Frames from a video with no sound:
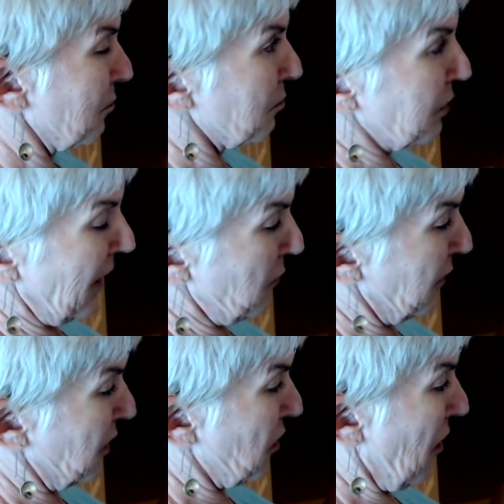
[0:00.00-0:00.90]
play with the
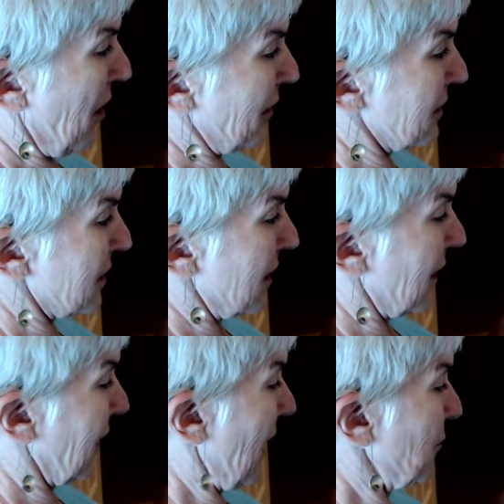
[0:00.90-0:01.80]
dogs,
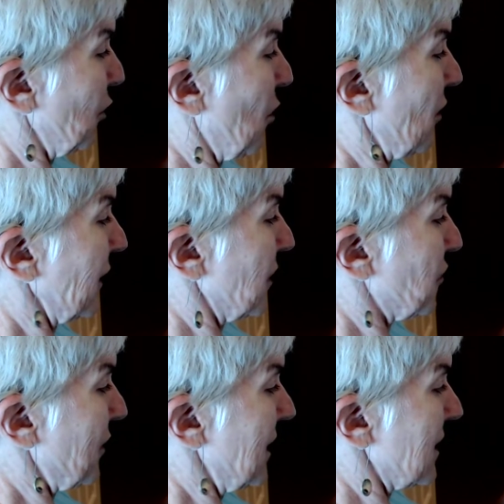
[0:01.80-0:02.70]
climb the walnut
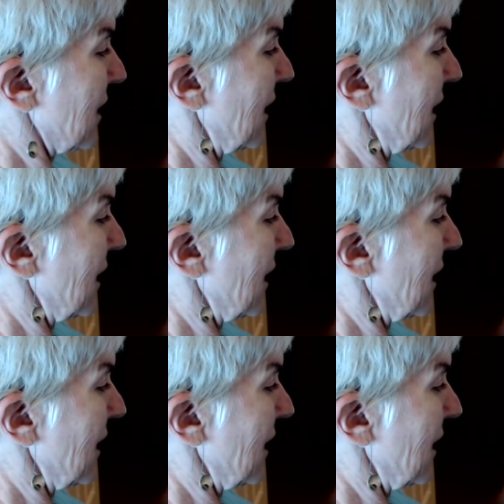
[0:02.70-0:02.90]
trees,